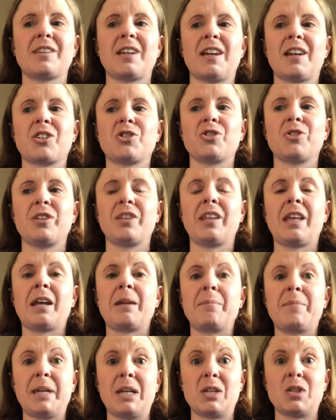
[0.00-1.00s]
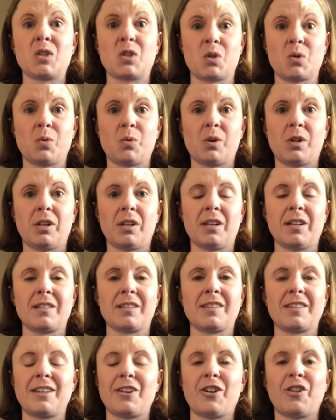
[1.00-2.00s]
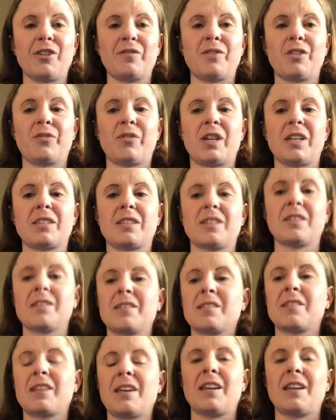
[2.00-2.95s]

to actually like be in school and see all of your faces